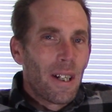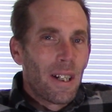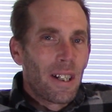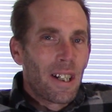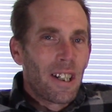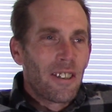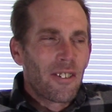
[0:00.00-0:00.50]

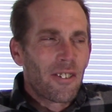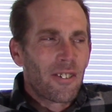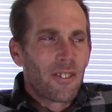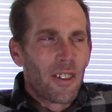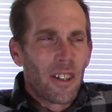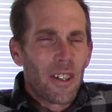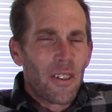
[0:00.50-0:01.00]
And I
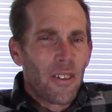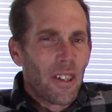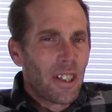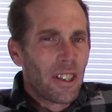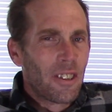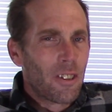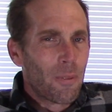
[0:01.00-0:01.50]
started
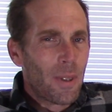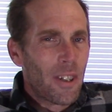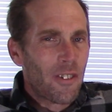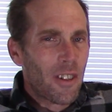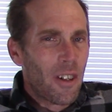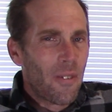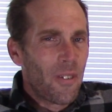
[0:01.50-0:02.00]
thinking to
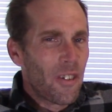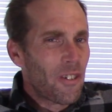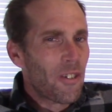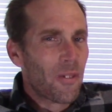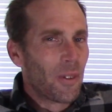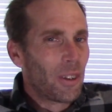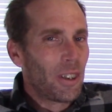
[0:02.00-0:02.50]
myself, this
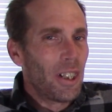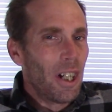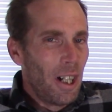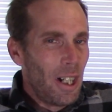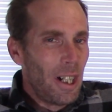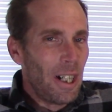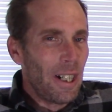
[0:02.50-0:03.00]
is really
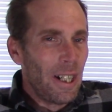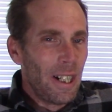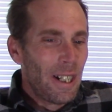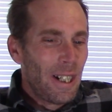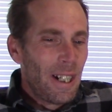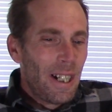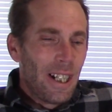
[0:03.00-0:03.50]
odd.
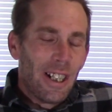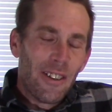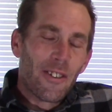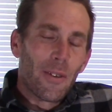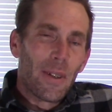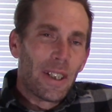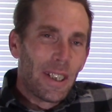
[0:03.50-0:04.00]
And
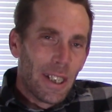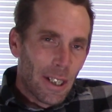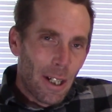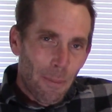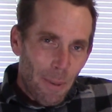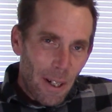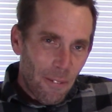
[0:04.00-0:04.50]
so I get
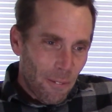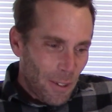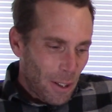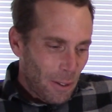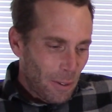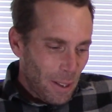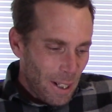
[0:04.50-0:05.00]
on my
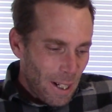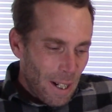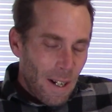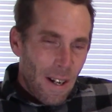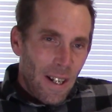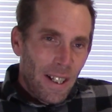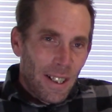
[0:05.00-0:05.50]
phone
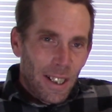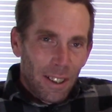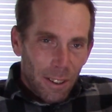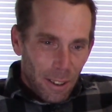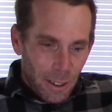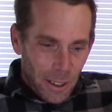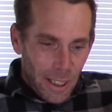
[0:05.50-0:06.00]
and I
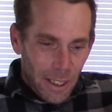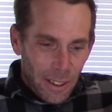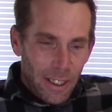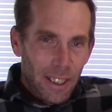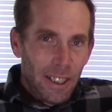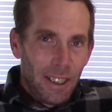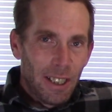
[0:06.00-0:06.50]
look at
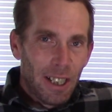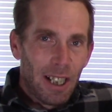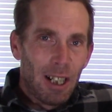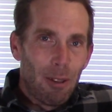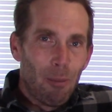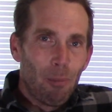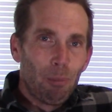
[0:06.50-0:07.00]

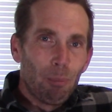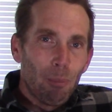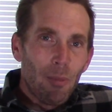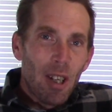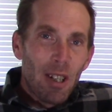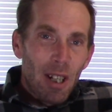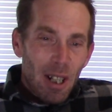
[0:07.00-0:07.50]
the
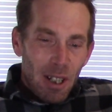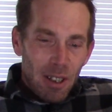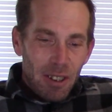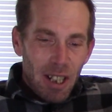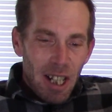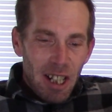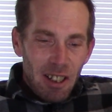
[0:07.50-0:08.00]

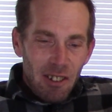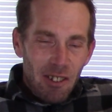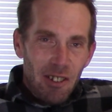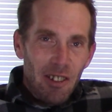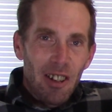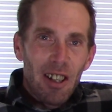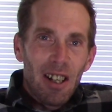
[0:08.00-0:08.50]

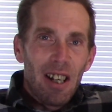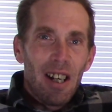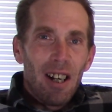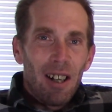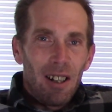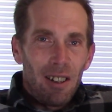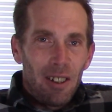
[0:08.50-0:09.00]
dates
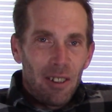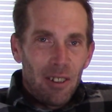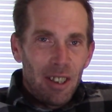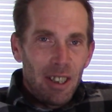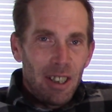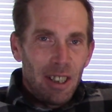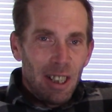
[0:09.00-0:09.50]
on
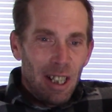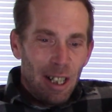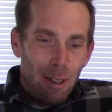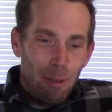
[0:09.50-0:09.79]
the